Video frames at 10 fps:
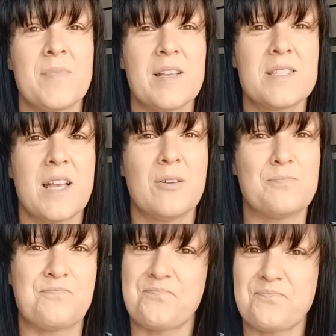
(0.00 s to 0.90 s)
So
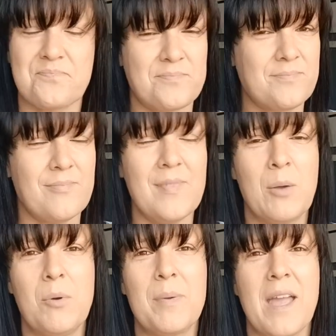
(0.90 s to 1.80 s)
I
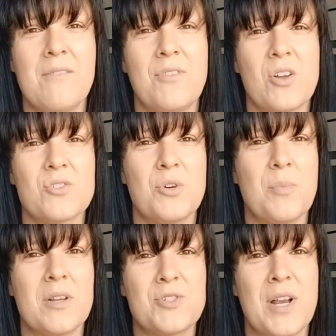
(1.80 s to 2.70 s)
will be getting vlogs
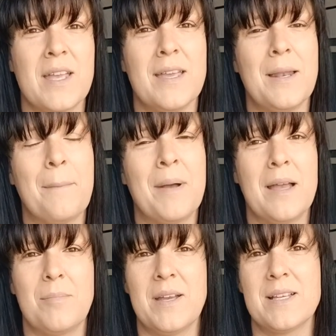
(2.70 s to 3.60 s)
up and trying
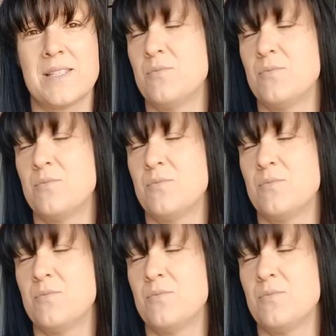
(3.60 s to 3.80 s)
my best.